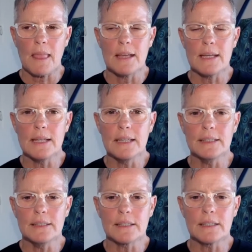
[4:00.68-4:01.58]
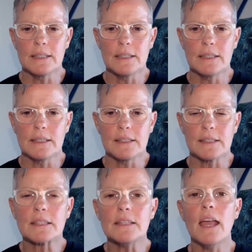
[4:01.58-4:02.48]
and
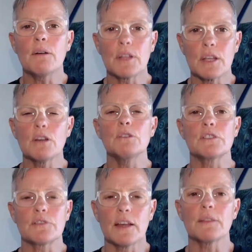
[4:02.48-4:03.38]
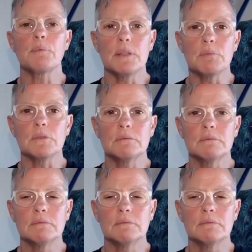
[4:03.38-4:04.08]
see how it goes for other people.